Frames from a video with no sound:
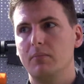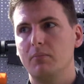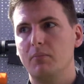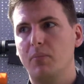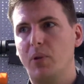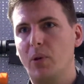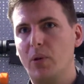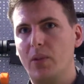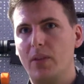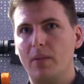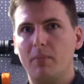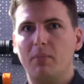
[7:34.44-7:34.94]

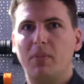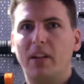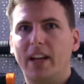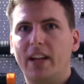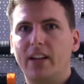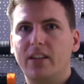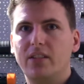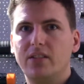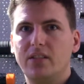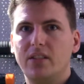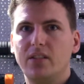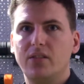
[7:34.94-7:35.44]
put the
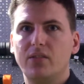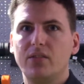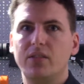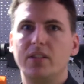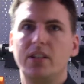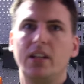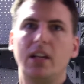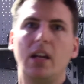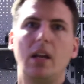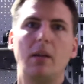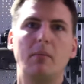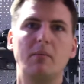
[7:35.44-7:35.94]
players into
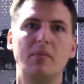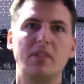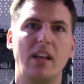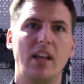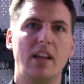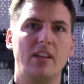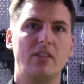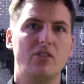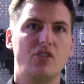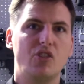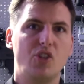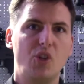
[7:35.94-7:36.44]
teams
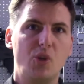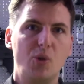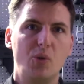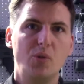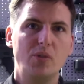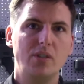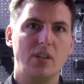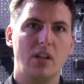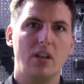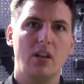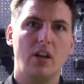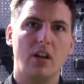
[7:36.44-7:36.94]
and
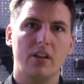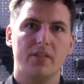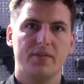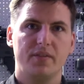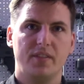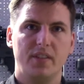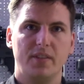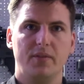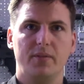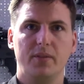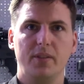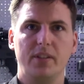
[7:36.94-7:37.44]
choose a lot of
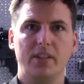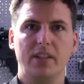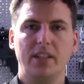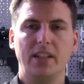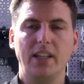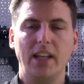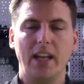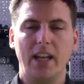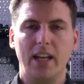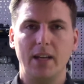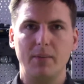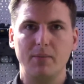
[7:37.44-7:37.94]
different
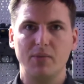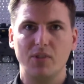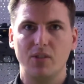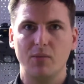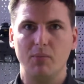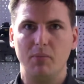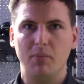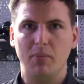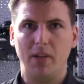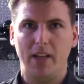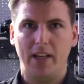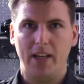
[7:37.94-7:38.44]
games to
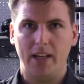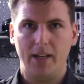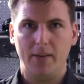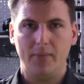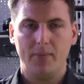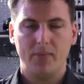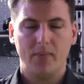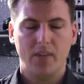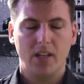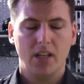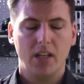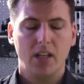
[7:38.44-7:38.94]
play.
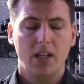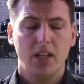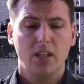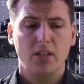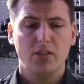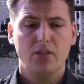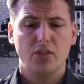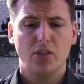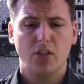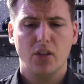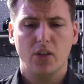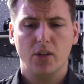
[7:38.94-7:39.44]

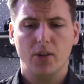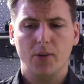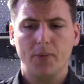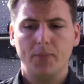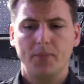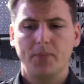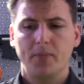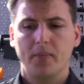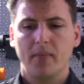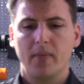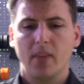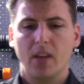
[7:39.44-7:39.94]

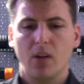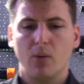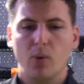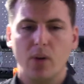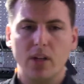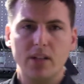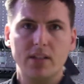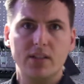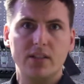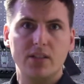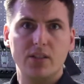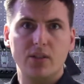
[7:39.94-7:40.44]
So
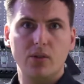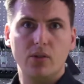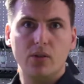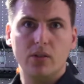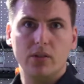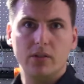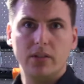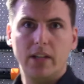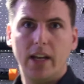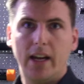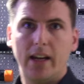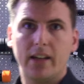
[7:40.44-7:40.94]
once you
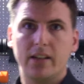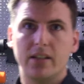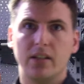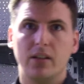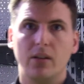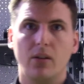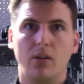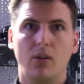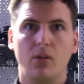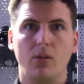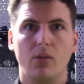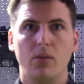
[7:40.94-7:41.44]
connect
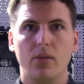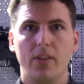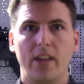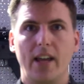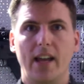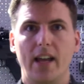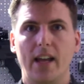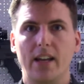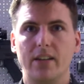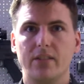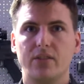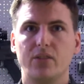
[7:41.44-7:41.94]
all
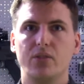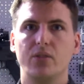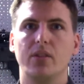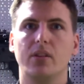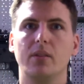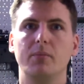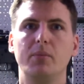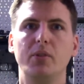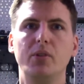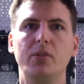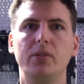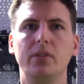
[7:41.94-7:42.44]
that to the
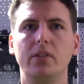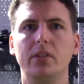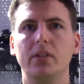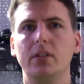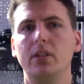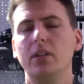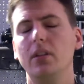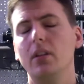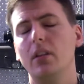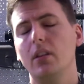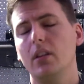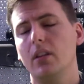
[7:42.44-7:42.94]

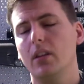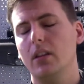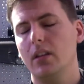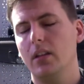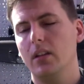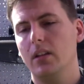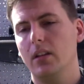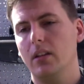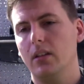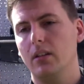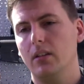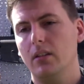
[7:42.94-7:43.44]
computer,
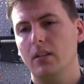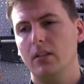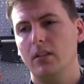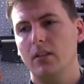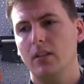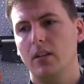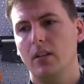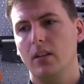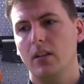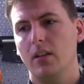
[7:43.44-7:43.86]
the